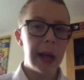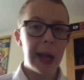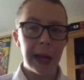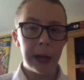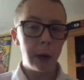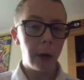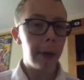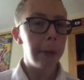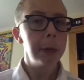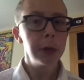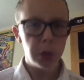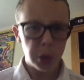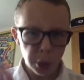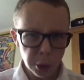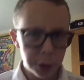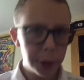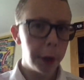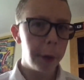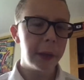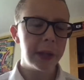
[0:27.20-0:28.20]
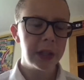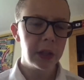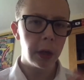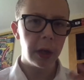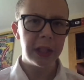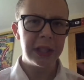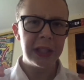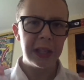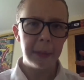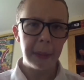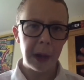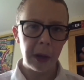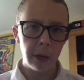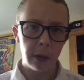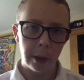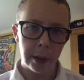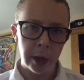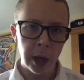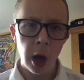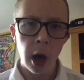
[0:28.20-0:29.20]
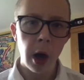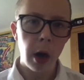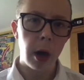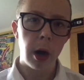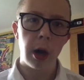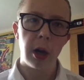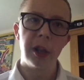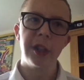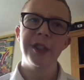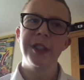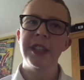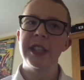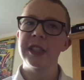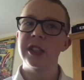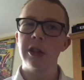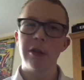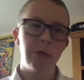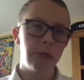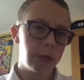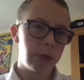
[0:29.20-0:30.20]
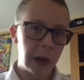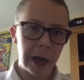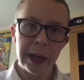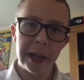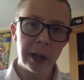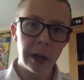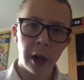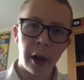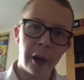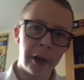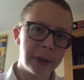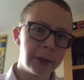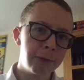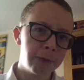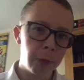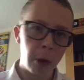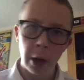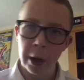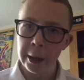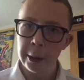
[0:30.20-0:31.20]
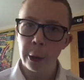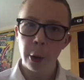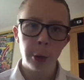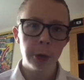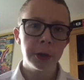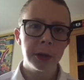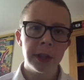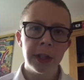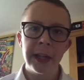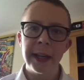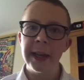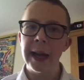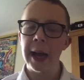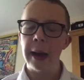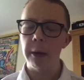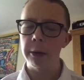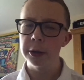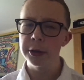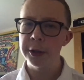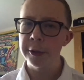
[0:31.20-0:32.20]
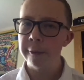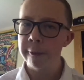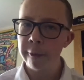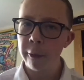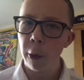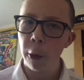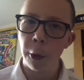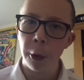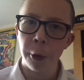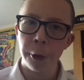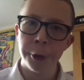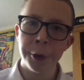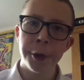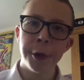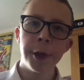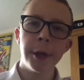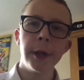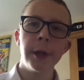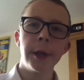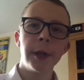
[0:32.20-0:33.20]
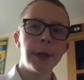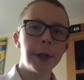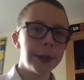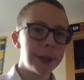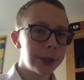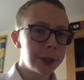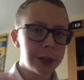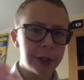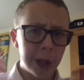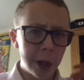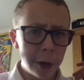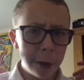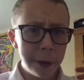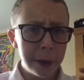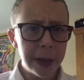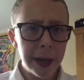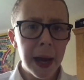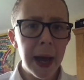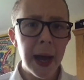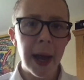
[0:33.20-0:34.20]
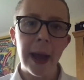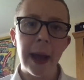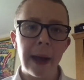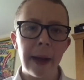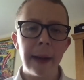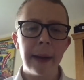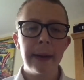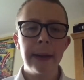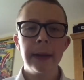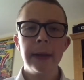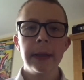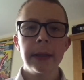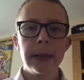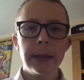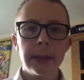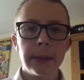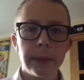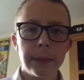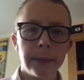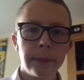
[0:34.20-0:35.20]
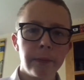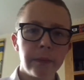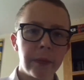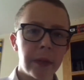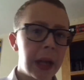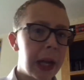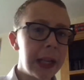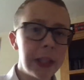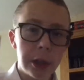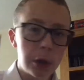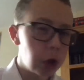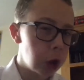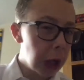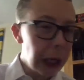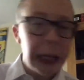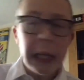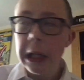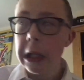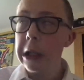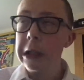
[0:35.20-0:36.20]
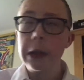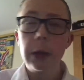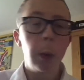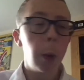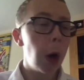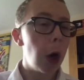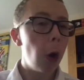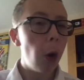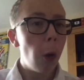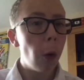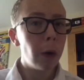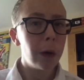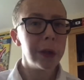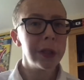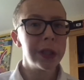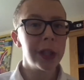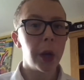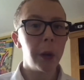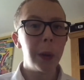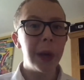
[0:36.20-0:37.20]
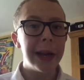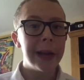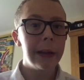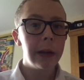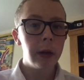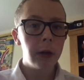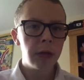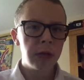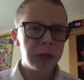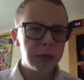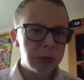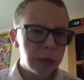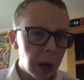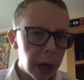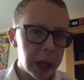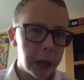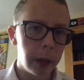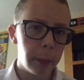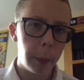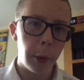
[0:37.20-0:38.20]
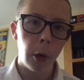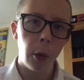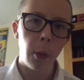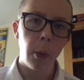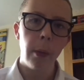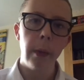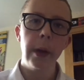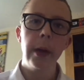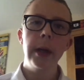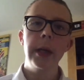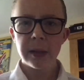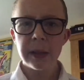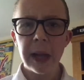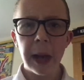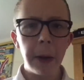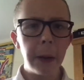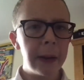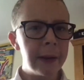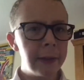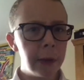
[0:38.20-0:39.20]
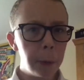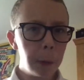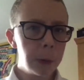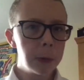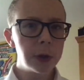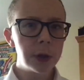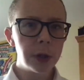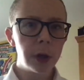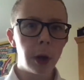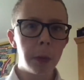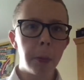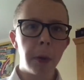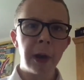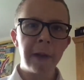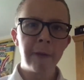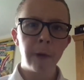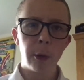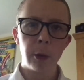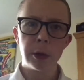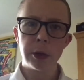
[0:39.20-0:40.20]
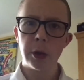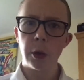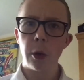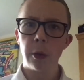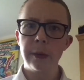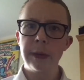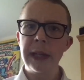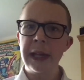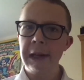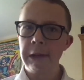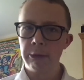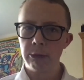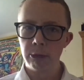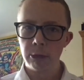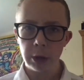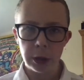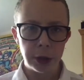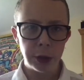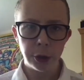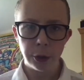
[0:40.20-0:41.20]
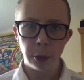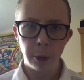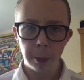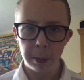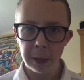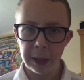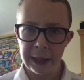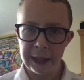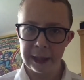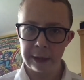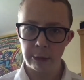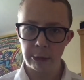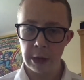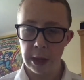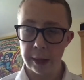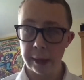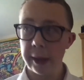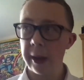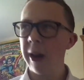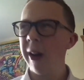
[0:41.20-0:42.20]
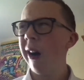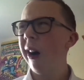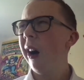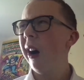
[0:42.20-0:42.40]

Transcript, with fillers: And I was also excited about the cast. It's a great cast Ryan Gosling, Harrison Ford. So, yeah. And the trailers were also incredible. Now, if you want to know my thoughts on the original Blade Runner,